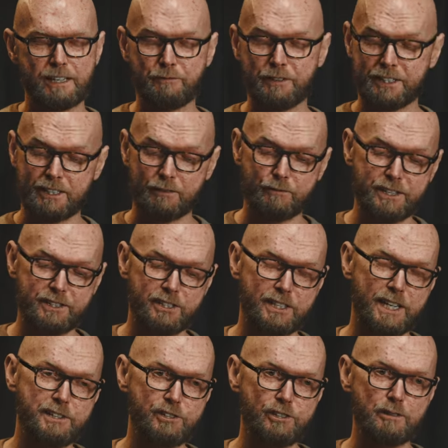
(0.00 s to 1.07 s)
If it's a
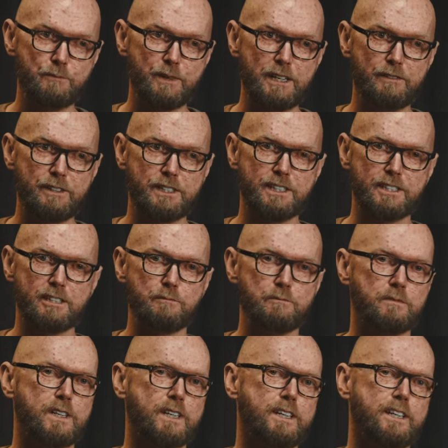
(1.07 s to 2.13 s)
residential PV
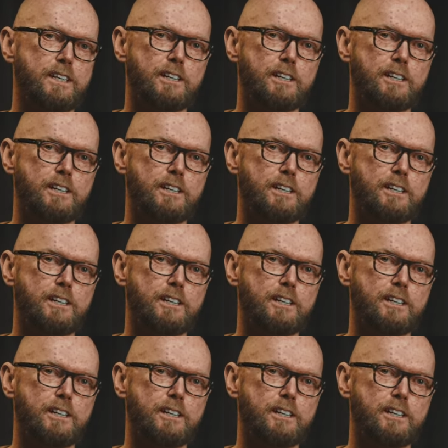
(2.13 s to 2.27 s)
system,